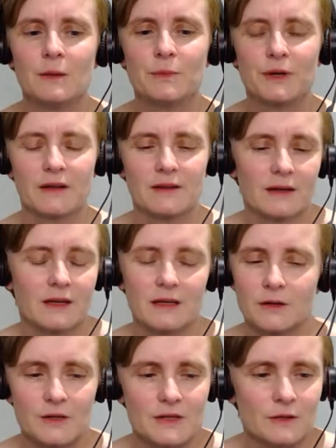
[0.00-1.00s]
But I think, you
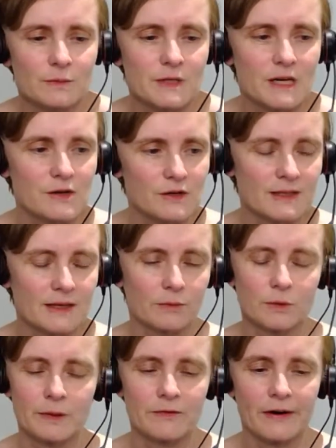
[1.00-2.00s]
know, there's some teachers that
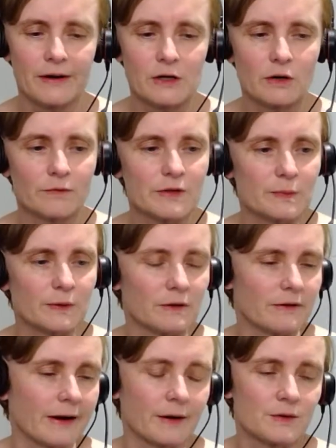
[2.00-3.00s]
would be very comfortable
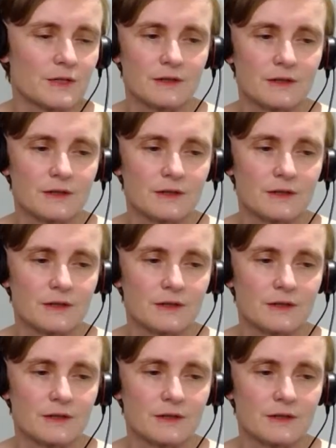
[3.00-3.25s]
around,